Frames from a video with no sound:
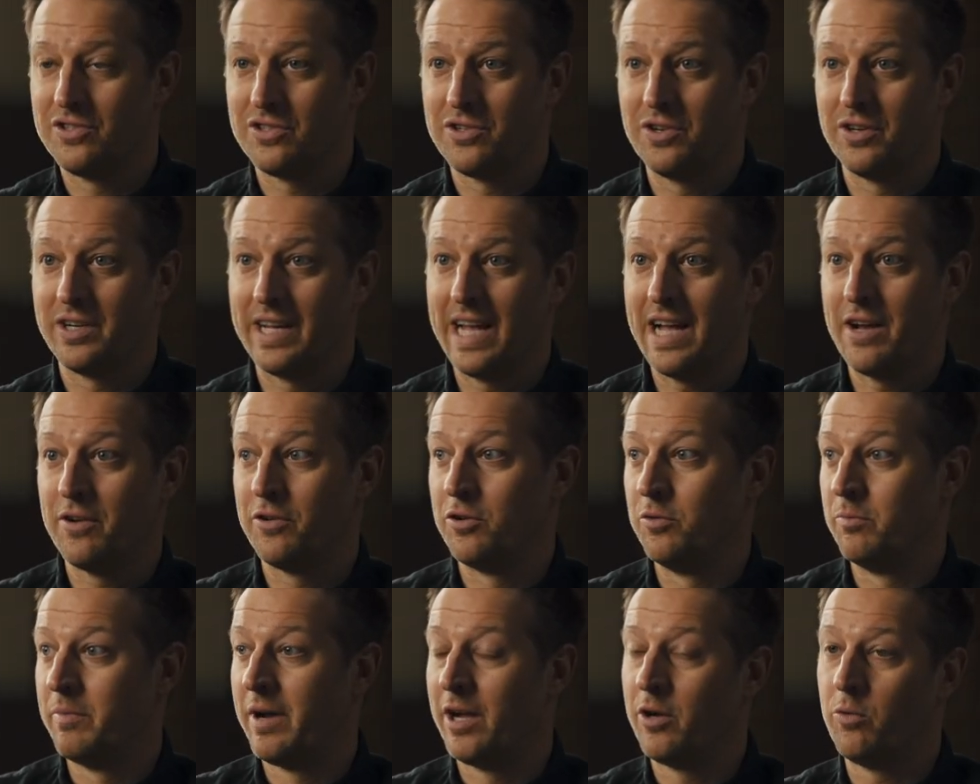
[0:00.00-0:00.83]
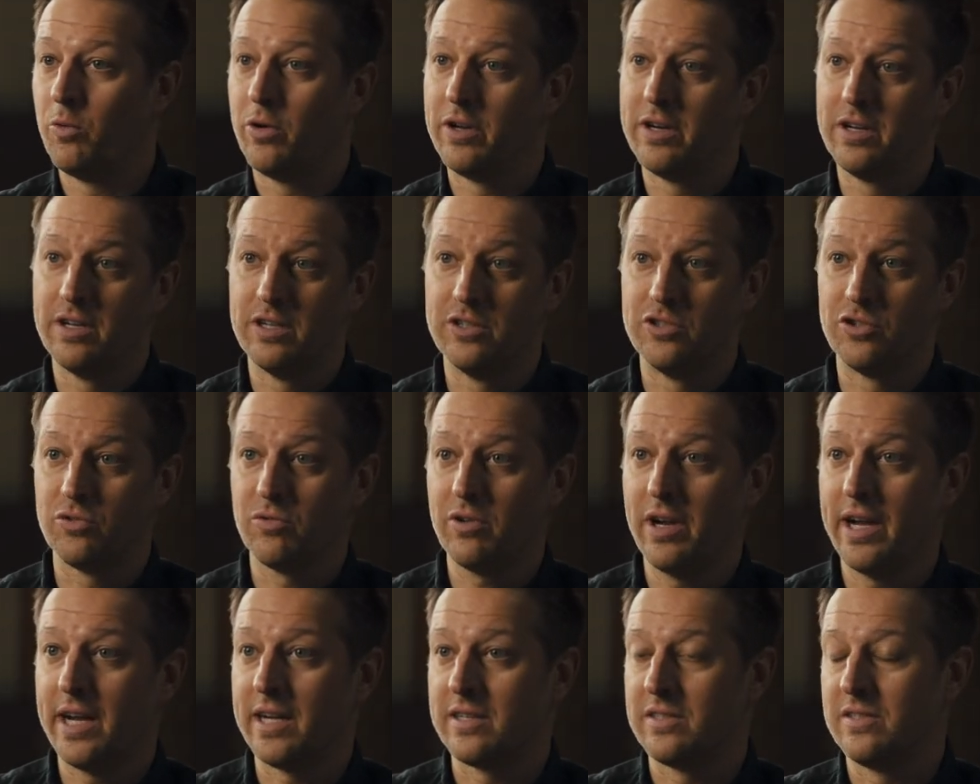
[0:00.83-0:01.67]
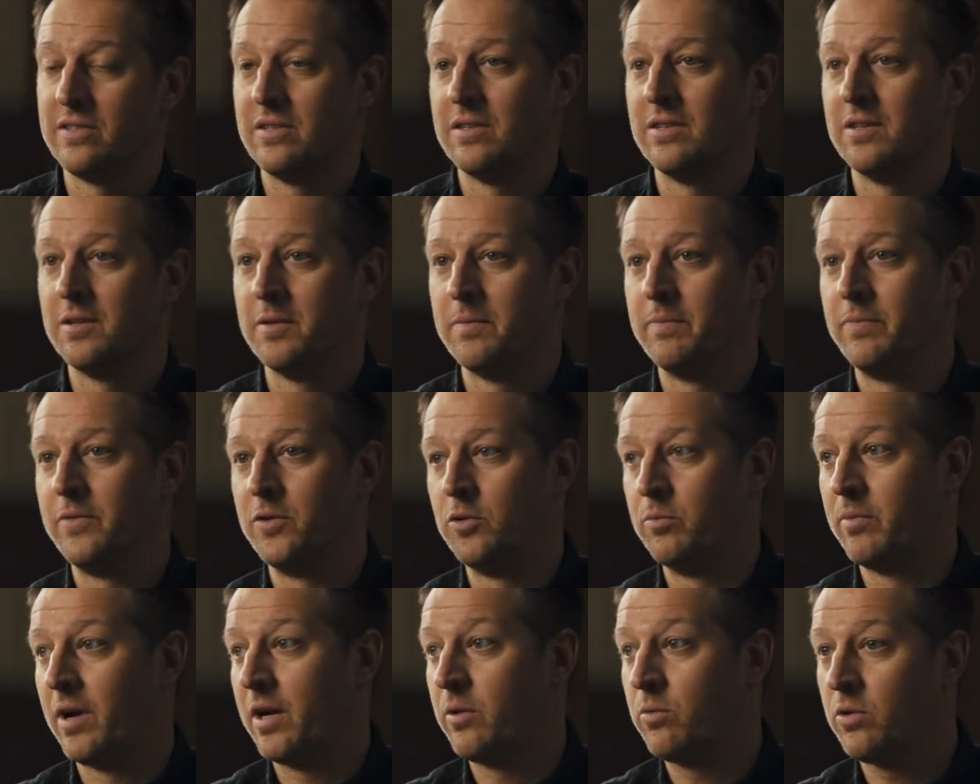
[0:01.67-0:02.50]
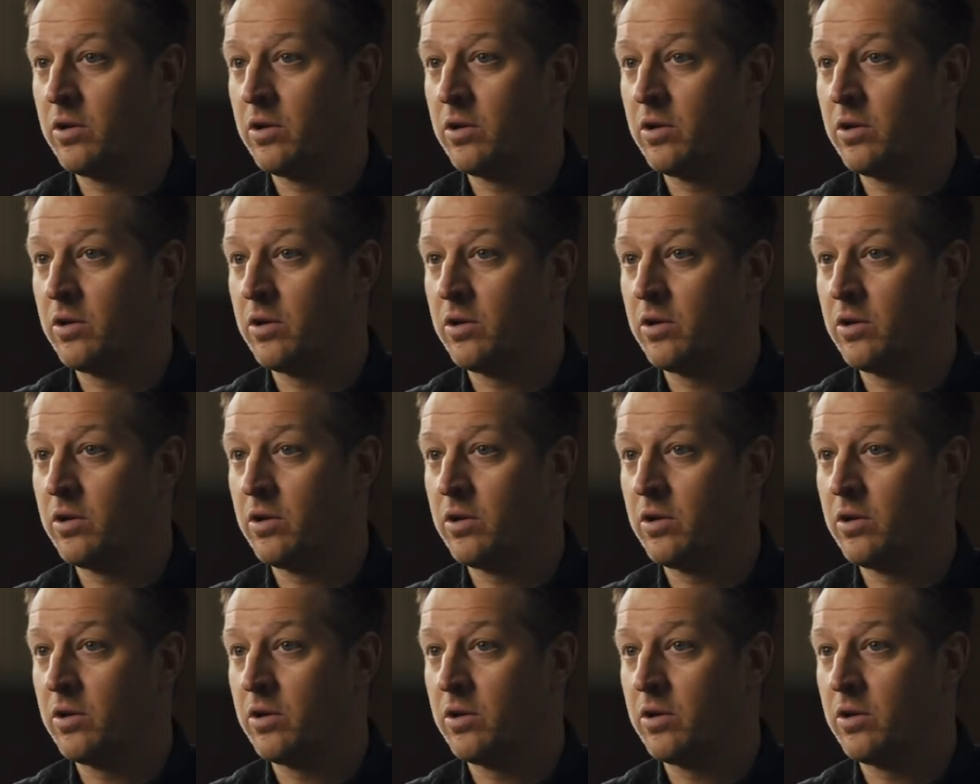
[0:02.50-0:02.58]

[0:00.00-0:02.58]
starting out, who might want to direct, um, who might